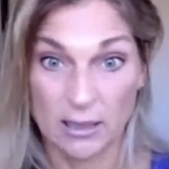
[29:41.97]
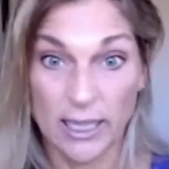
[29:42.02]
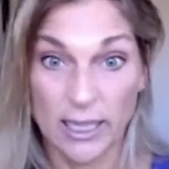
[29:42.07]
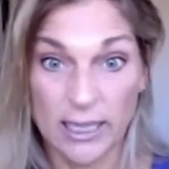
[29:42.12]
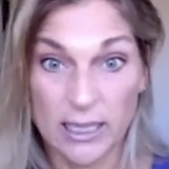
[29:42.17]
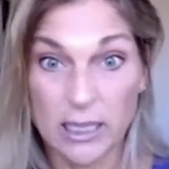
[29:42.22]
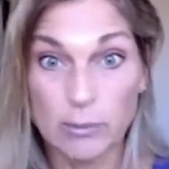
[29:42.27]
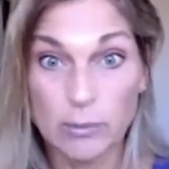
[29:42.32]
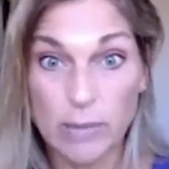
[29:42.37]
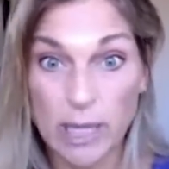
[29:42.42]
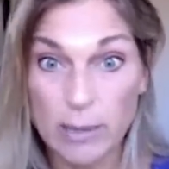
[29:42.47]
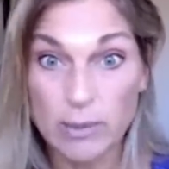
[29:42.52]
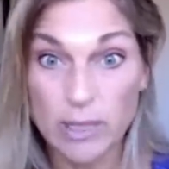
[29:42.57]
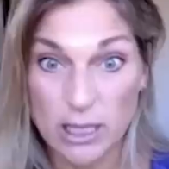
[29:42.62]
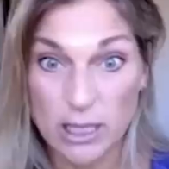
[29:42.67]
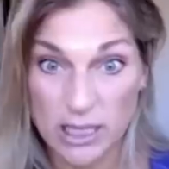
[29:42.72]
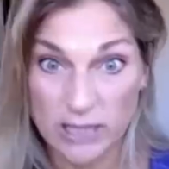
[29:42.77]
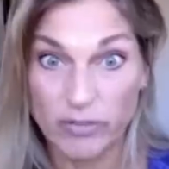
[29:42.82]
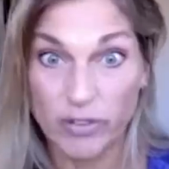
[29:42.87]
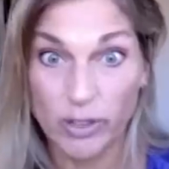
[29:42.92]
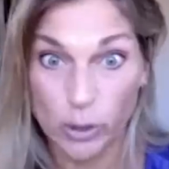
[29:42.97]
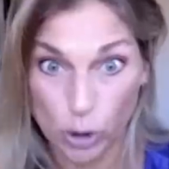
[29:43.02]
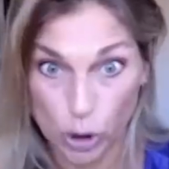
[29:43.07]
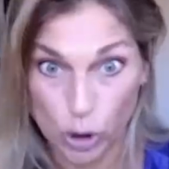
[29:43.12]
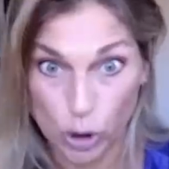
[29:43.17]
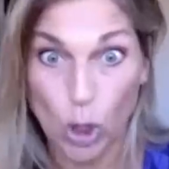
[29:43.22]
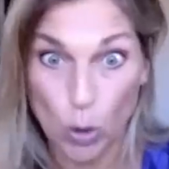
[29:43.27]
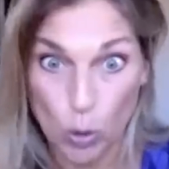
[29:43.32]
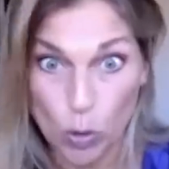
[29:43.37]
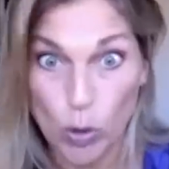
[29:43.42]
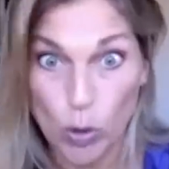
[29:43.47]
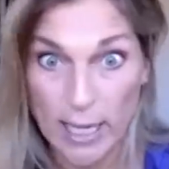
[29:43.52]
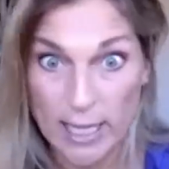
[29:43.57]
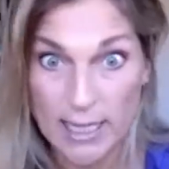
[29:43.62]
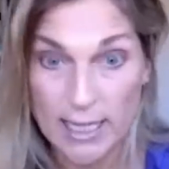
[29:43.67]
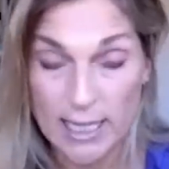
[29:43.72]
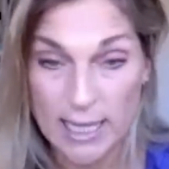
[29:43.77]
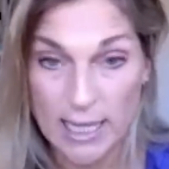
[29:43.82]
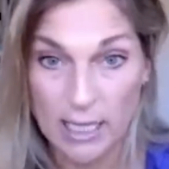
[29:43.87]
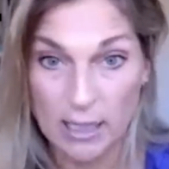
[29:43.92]
Like sometimes it feels so
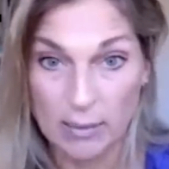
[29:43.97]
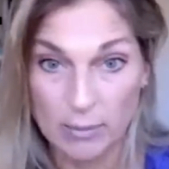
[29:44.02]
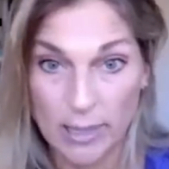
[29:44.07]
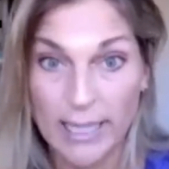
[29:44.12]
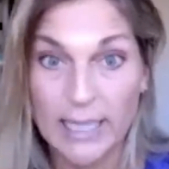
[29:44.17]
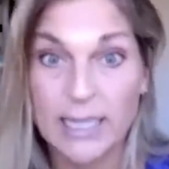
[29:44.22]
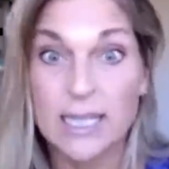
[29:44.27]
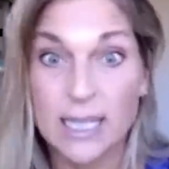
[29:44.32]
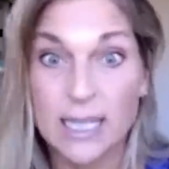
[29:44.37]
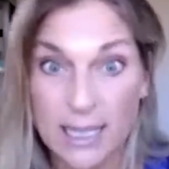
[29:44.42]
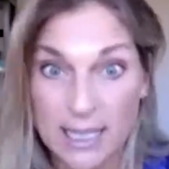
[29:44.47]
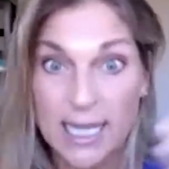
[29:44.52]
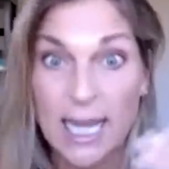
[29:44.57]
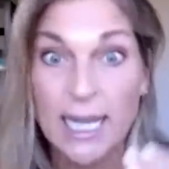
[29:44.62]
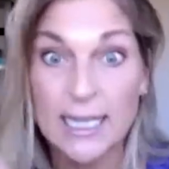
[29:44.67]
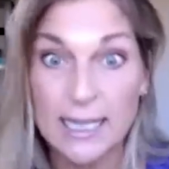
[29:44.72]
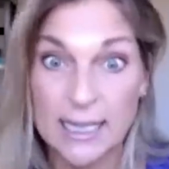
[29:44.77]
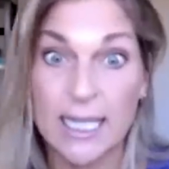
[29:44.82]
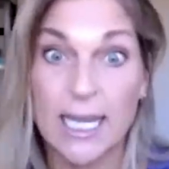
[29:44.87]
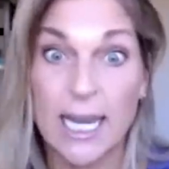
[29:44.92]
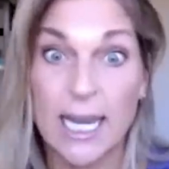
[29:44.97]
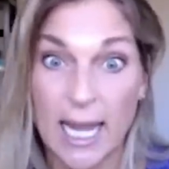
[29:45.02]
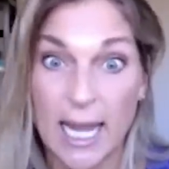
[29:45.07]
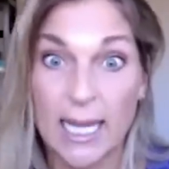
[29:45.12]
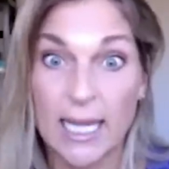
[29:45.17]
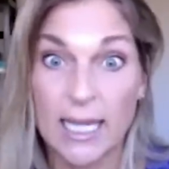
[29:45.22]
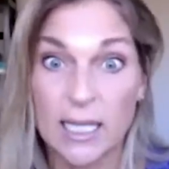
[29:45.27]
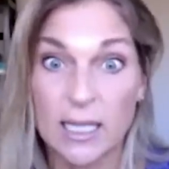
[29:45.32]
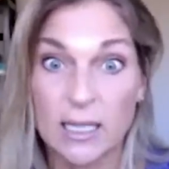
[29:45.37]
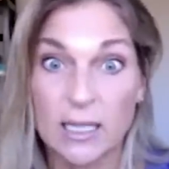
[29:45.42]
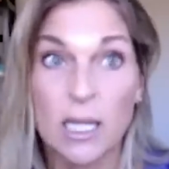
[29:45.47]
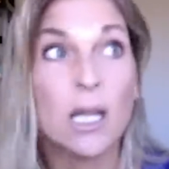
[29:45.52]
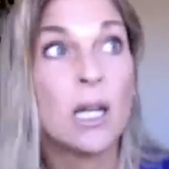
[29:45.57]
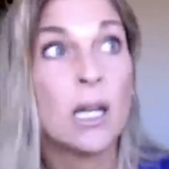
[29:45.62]
crazy that I'm like, success today is